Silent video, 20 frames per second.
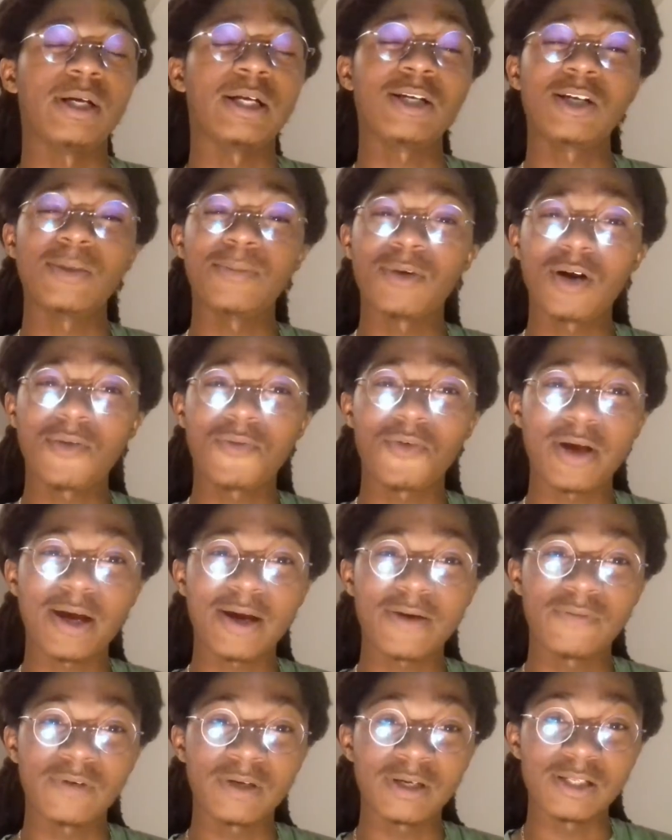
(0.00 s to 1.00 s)
I heard Marvel
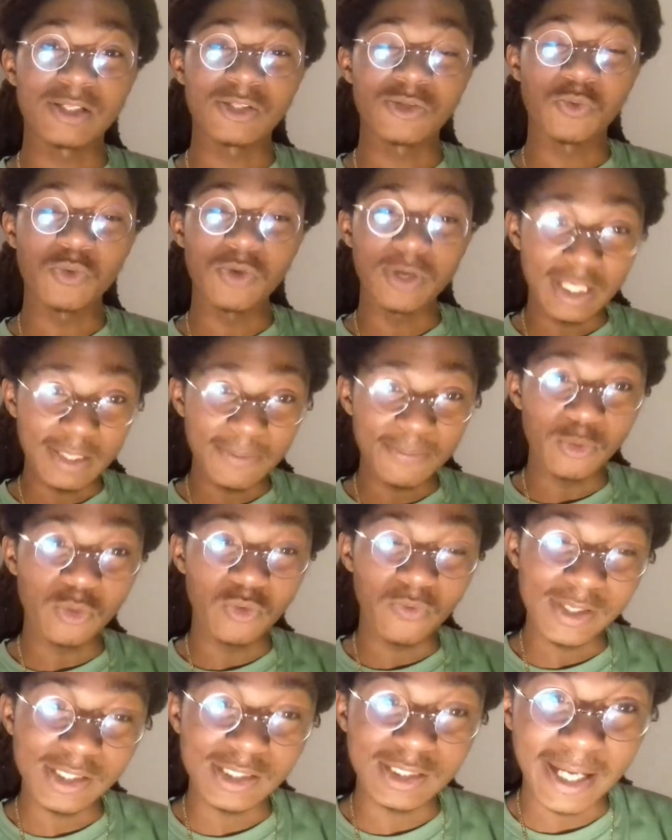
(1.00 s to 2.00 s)
got fucking 20
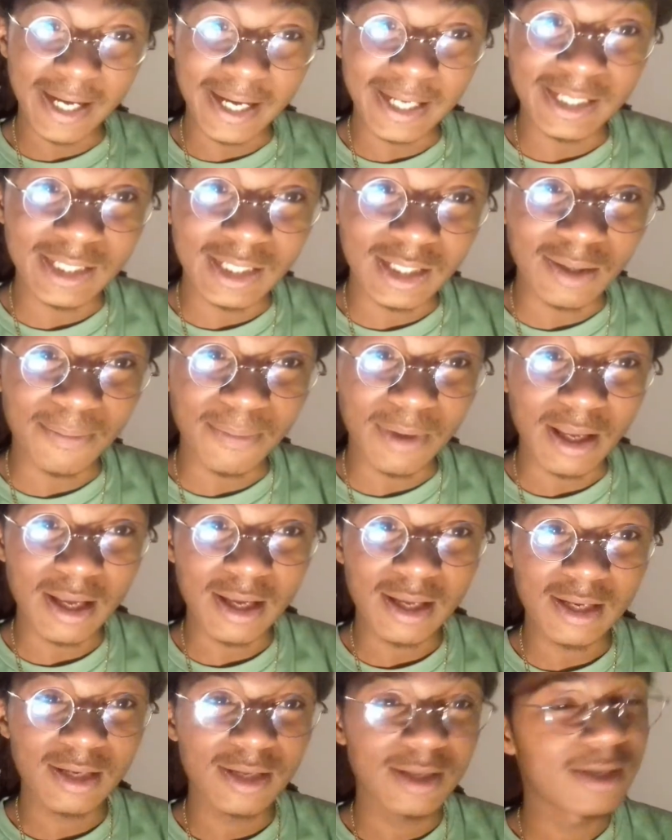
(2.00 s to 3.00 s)
movies lined up,
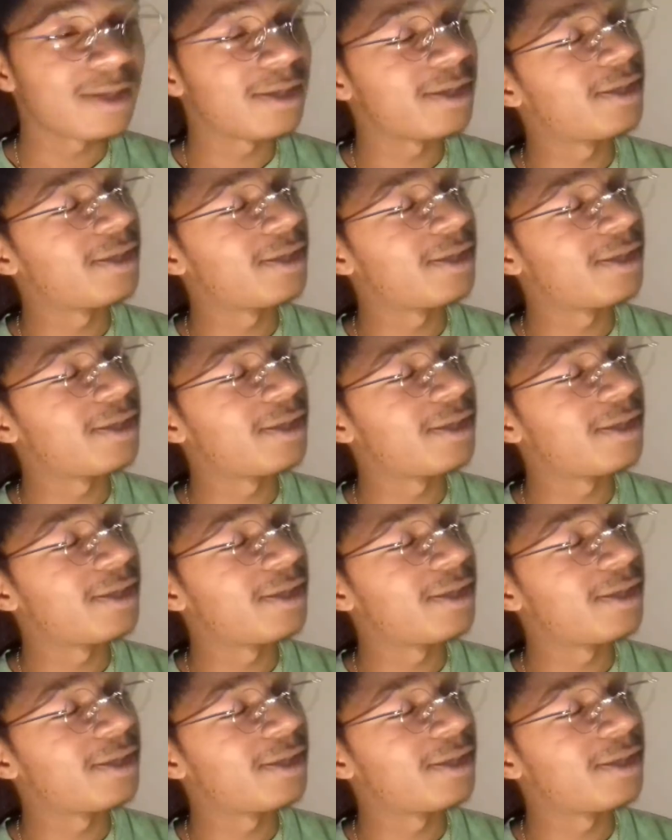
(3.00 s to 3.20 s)
man.